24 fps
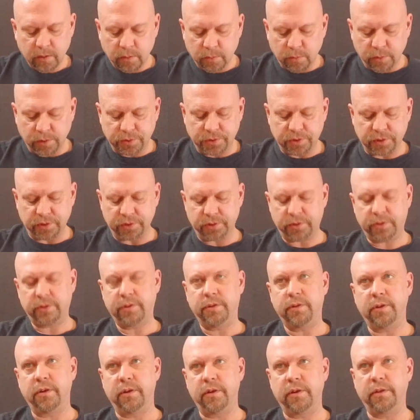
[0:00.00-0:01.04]
which is
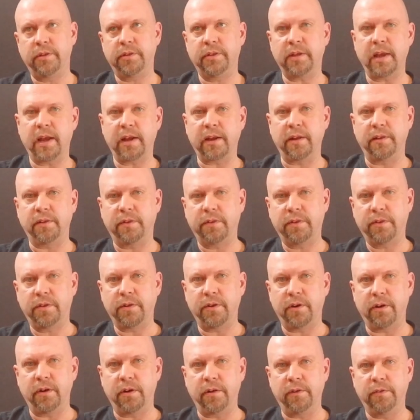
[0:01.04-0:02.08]
third, second,
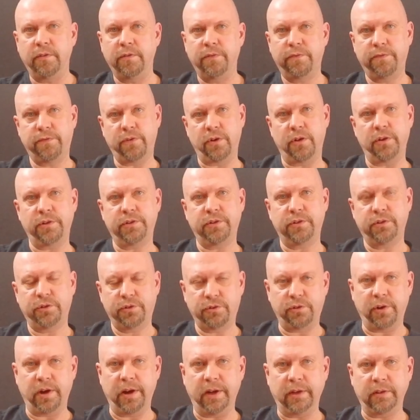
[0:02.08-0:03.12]
third, first
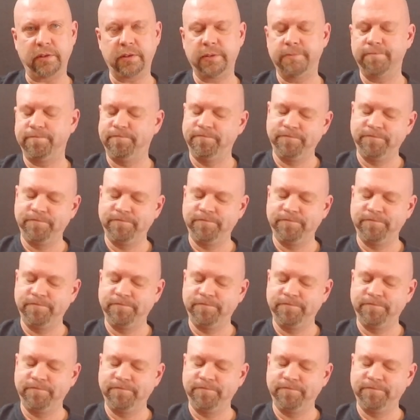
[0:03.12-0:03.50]
strings.